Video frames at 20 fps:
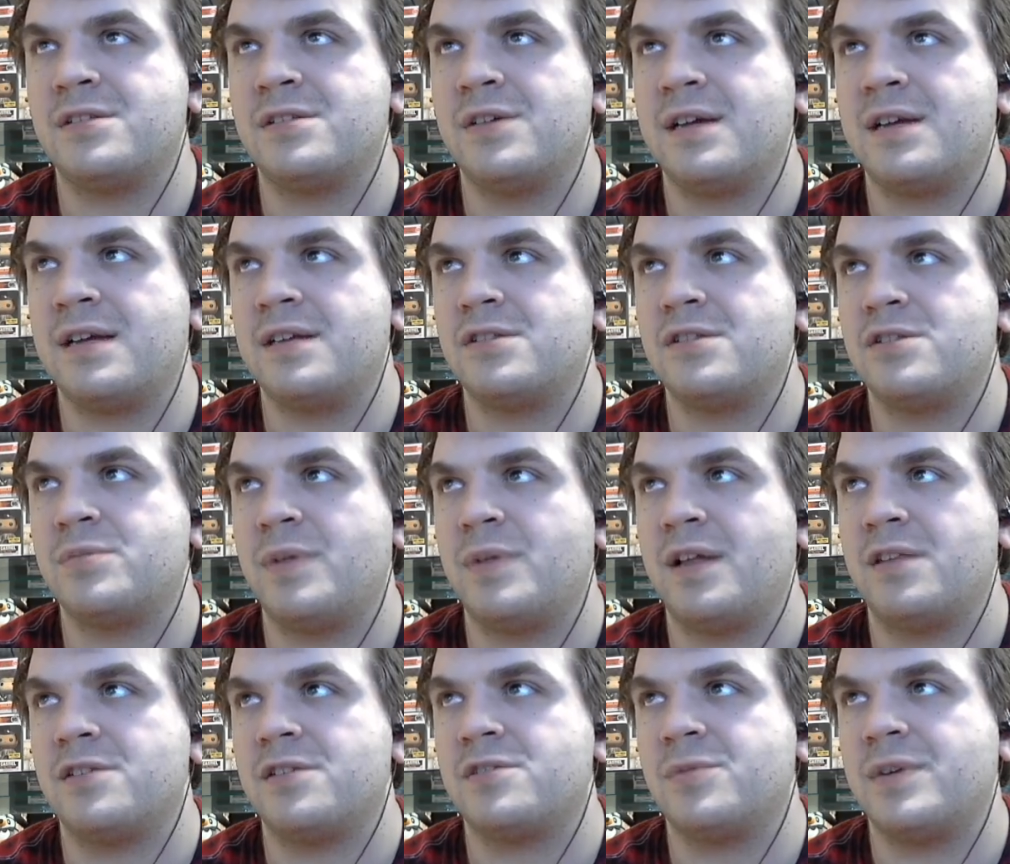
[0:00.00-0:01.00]
I just played
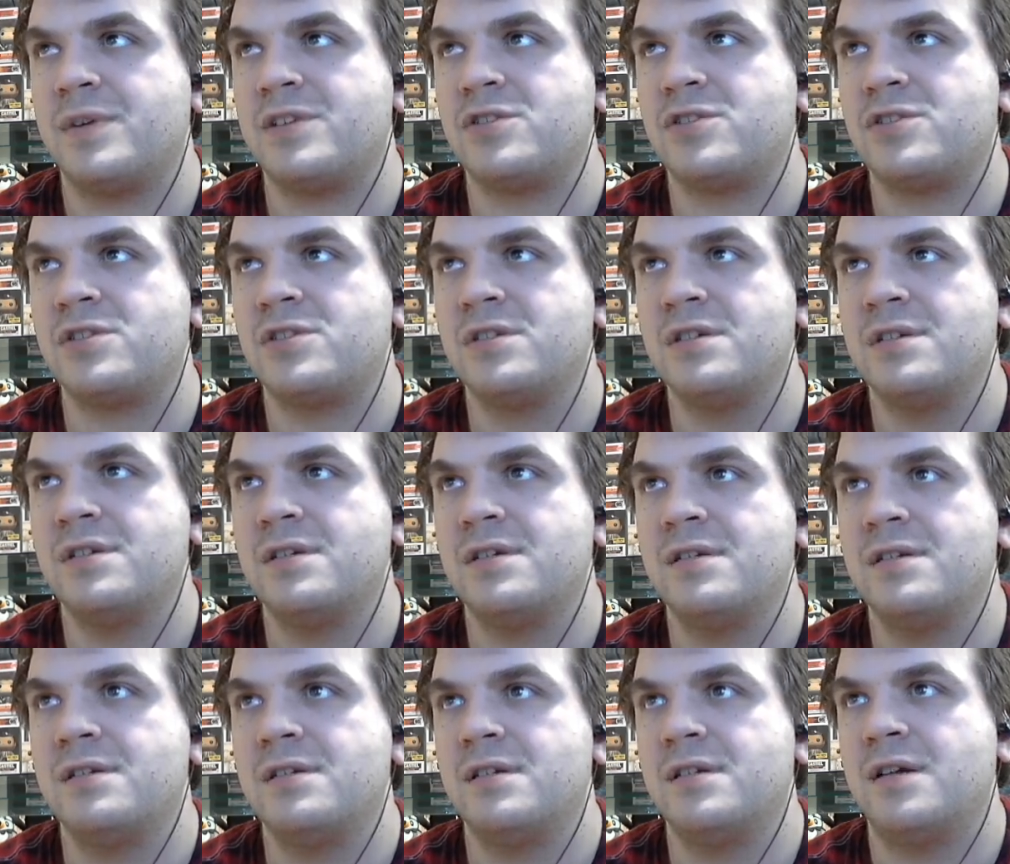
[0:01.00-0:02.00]
on the Switch.
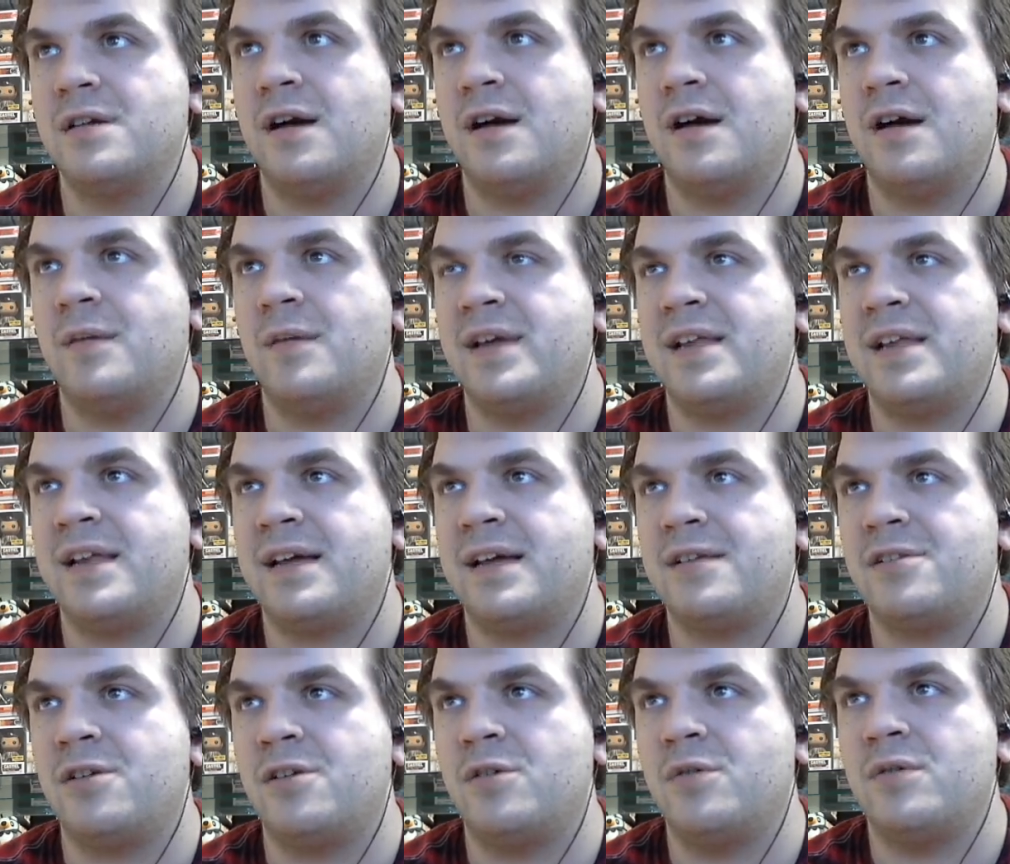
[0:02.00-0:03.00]
Um, and I
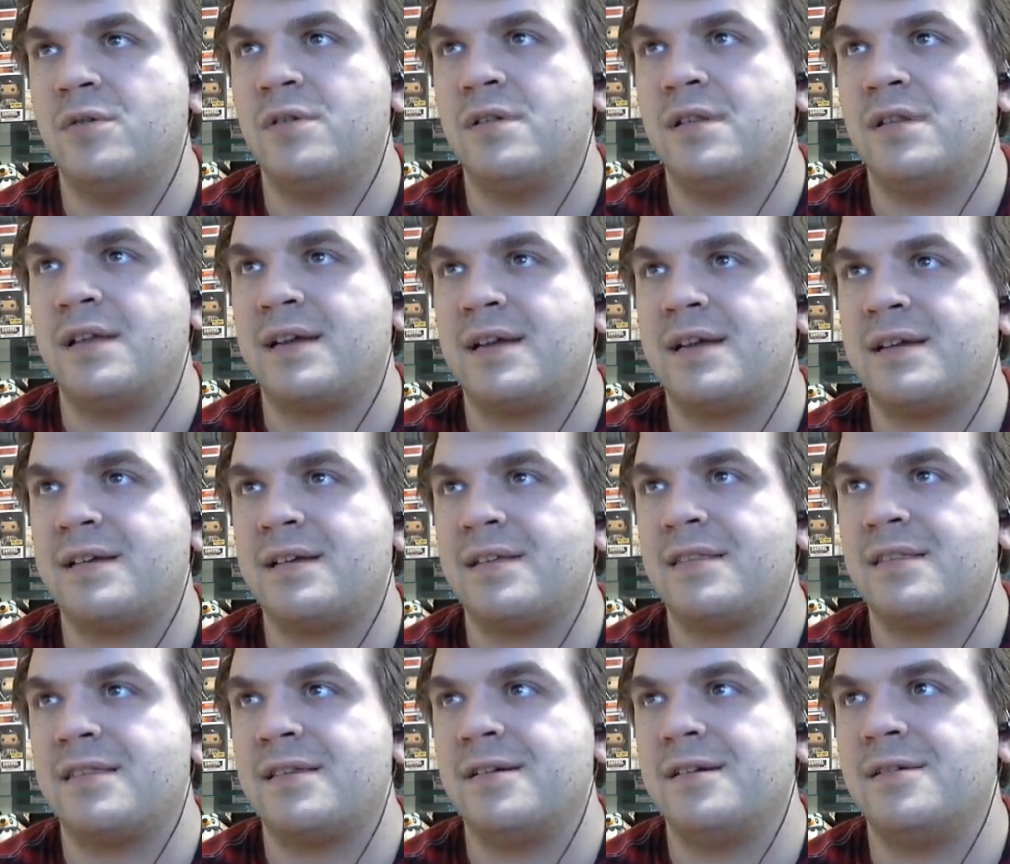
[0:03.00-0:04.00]
don't like
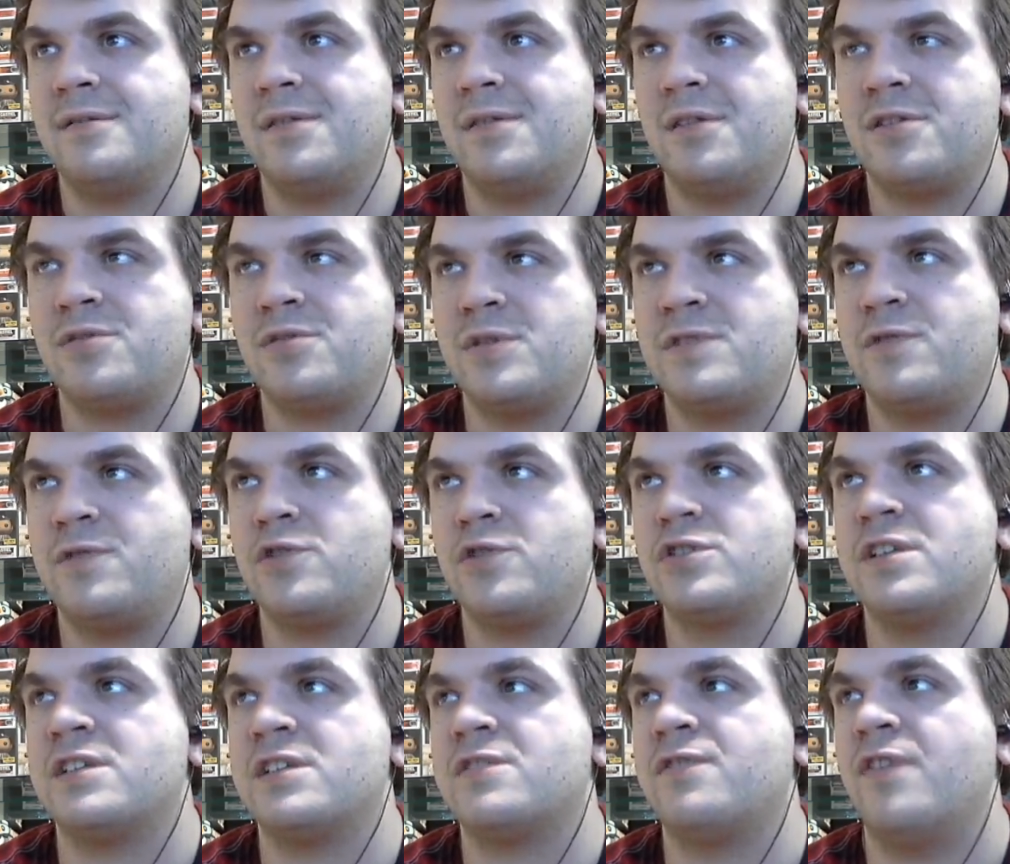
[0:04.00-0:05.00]
the the Switch
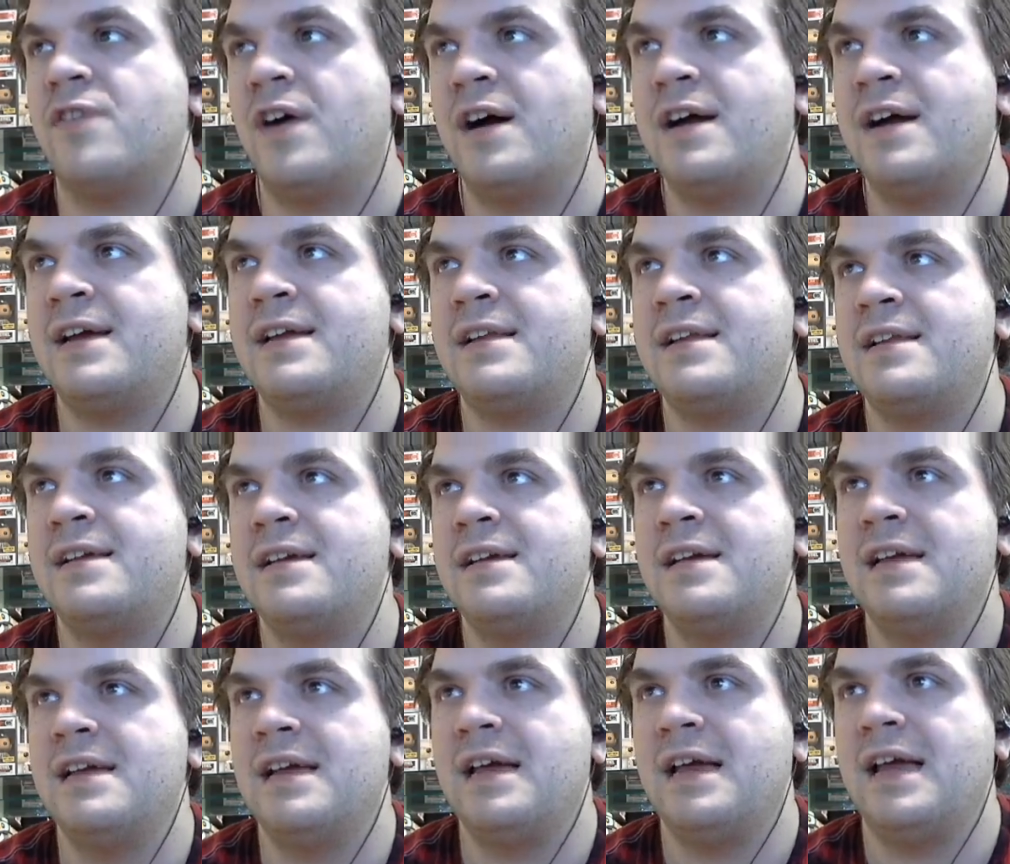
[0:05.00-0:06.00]
version is fine.
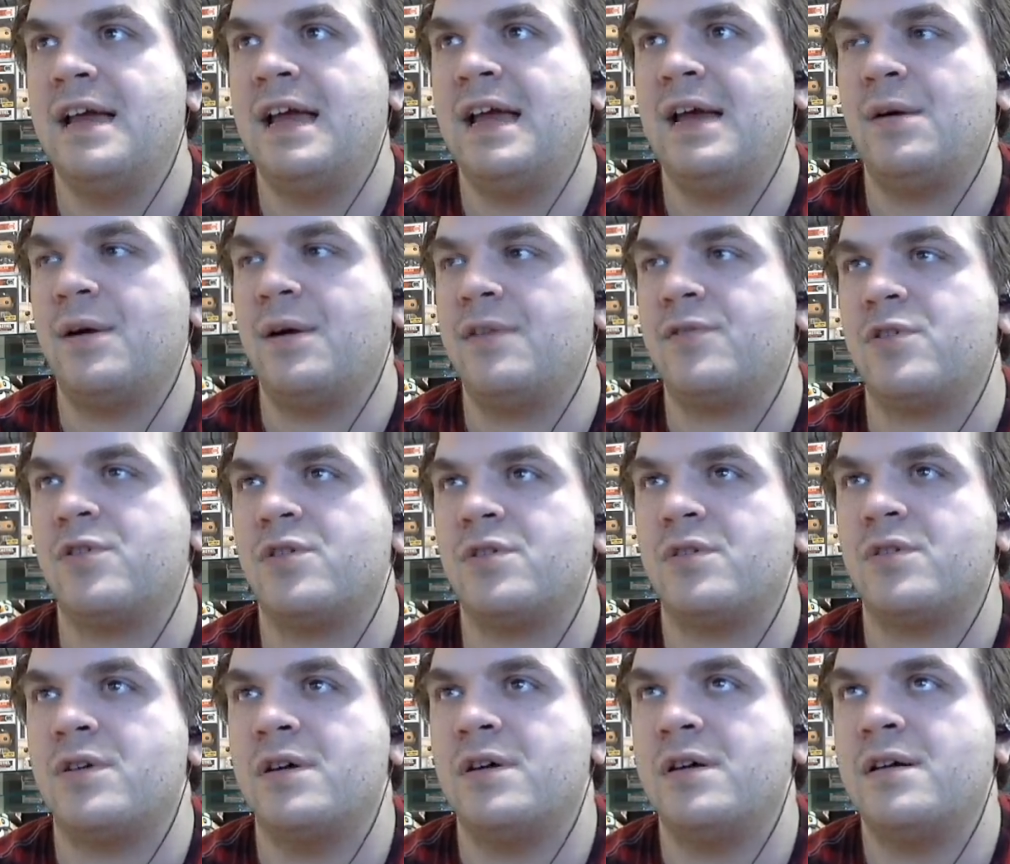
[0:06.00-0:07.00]

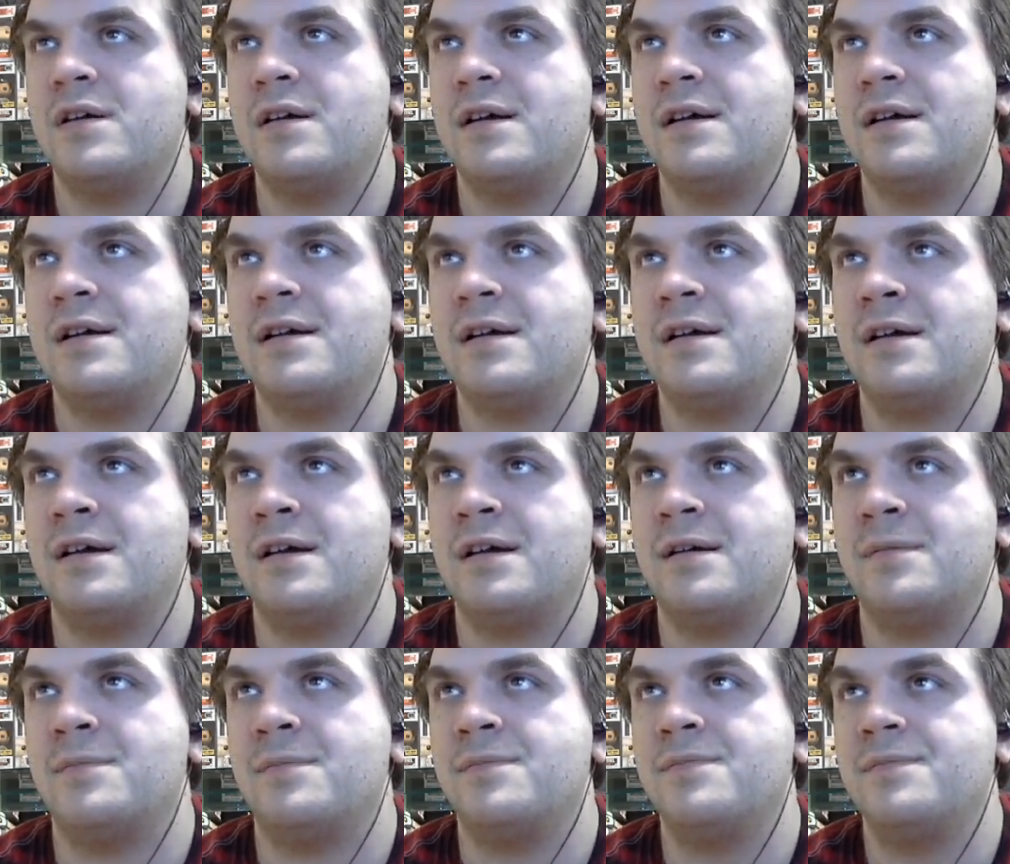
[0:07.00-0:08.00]
However,
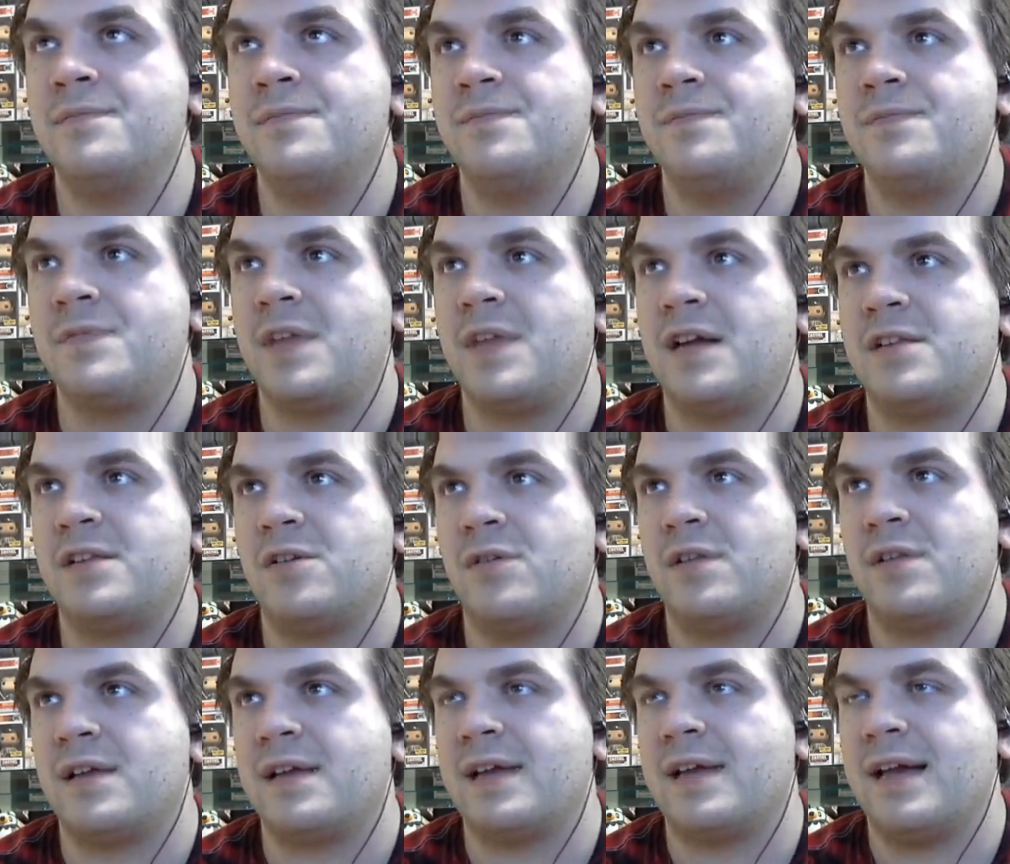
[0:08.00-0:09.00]
um, I don't
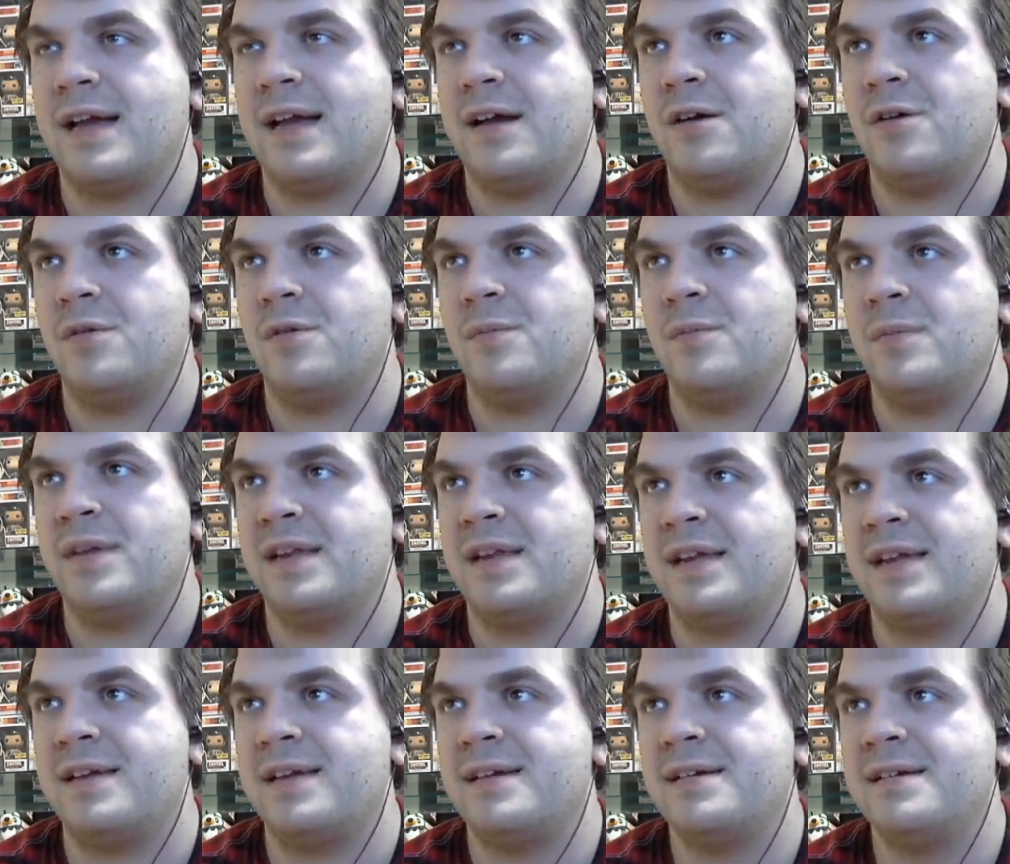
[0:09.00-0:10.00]
like how many